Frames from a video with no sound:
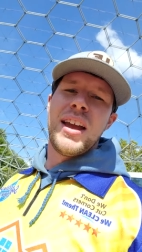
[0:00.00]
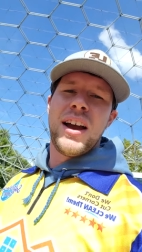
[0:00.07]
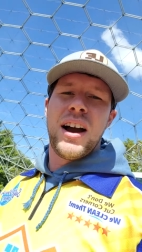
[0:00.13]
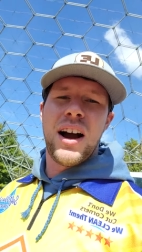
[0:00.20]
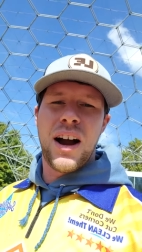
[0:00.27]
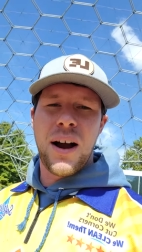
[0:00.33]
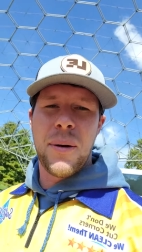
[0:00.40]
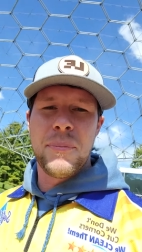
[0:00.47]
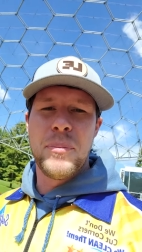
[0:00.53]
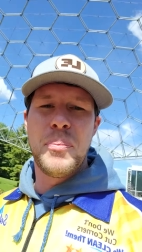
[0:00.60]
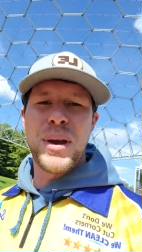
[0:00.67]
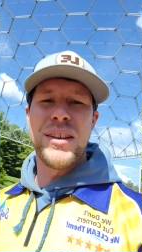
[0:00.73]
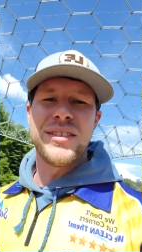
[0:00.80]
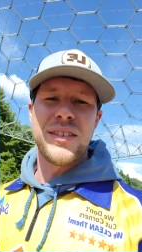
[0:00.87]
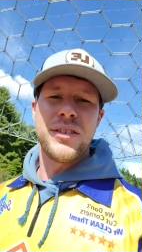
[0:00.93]
um,
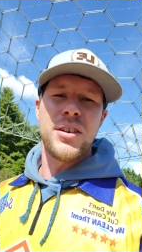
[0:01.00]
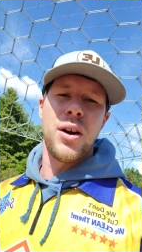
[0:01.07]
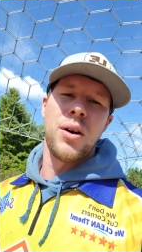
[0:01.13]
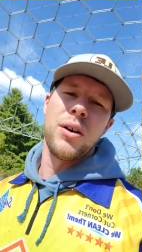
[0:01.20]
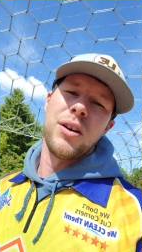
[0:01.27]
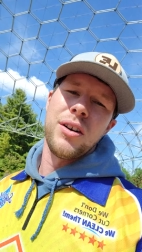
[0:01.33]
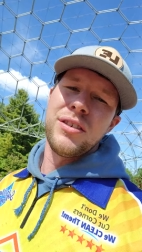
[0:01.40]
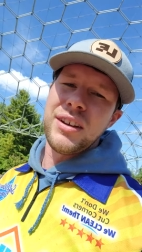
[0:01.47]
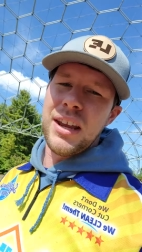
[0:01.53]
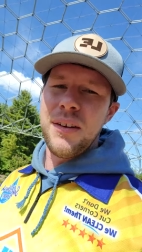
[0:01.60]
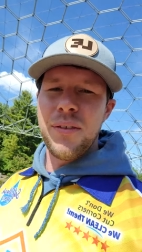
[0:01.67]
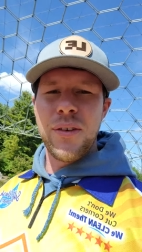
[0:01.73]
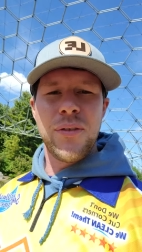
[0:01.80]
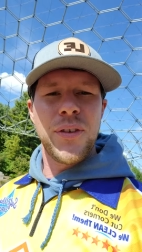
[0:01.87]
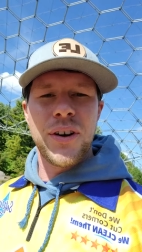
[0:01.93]
business owners, even
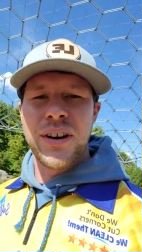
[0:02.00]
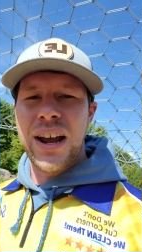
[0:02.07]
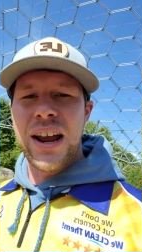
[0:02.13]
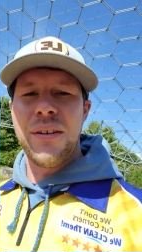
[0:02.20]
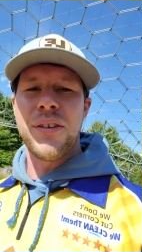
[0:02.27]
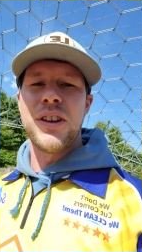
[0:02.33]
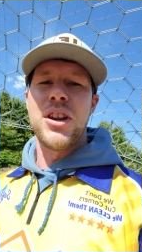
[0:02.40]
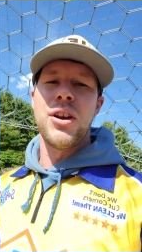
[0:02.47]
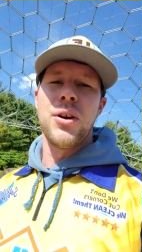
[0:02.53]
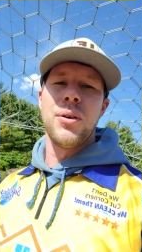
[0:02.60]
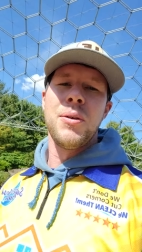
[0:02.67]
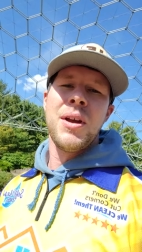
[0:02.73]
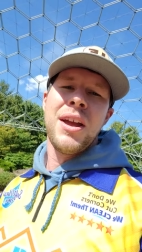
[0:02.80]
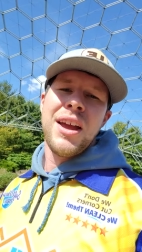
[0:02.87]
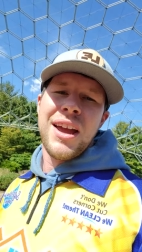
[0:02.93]
if you're not even new,
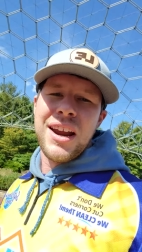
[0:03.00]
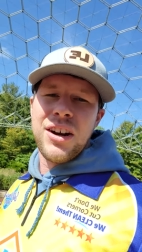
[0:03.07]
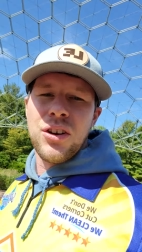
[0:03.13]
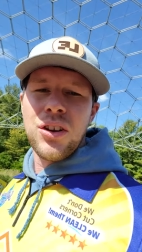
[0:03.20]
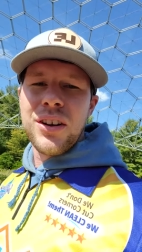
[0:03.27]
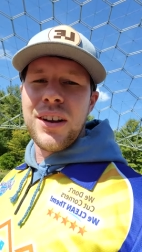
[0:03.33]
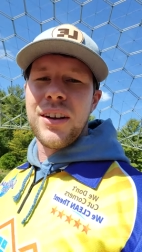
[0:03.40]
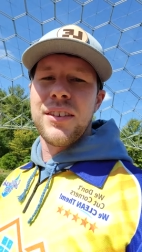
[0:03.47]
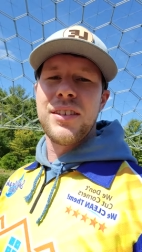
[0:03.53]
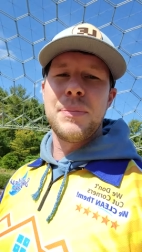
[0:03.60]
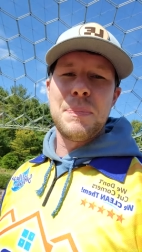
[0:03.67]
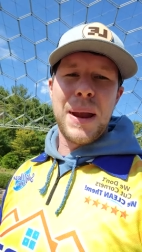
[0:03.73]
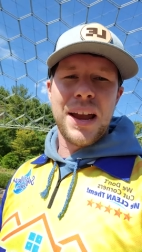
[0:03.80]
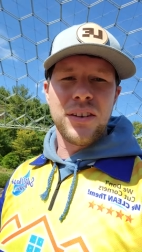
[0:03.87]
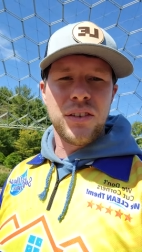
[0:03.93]
you're looking to
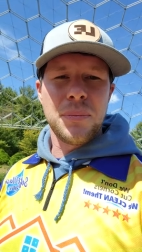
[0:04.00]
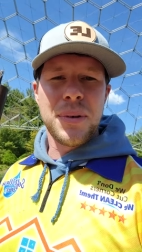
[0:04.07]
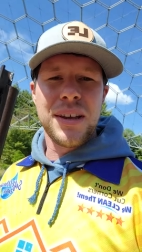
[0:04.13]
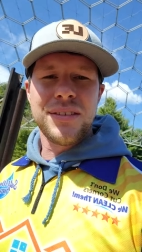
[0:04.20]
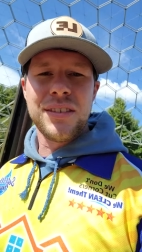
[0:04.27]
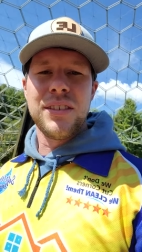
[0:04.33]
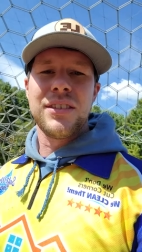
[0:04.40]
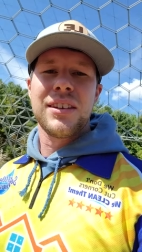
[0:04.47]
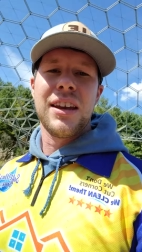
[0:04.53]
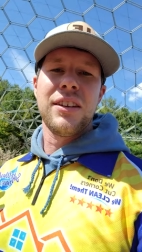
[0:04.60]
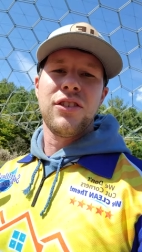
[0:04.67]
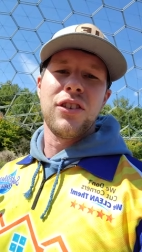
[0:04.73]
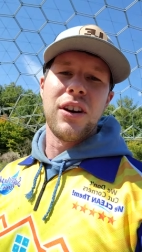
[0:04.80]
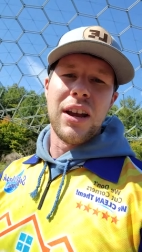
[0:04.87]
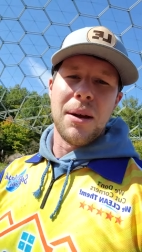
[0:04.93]
expand your business, get
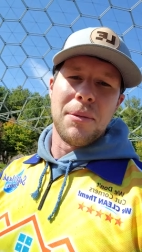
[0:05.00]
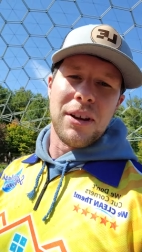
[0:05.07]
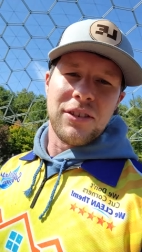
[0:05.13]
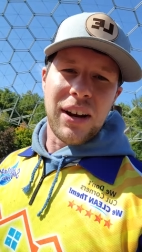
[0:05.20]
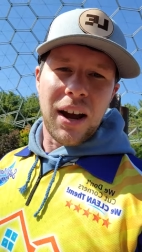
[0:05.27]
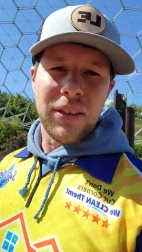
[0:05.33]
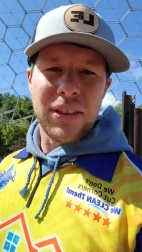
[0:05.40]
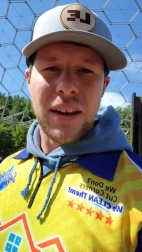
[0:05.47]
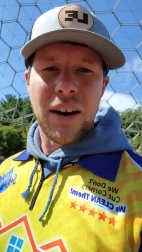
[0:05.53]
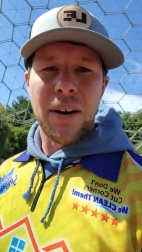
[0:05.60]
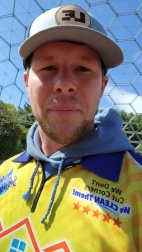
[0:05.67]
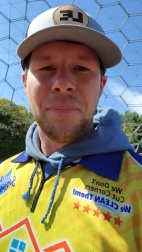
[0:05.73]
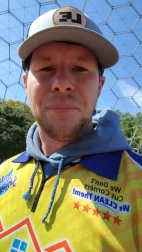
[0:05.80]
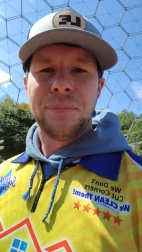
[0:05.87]
your image out there.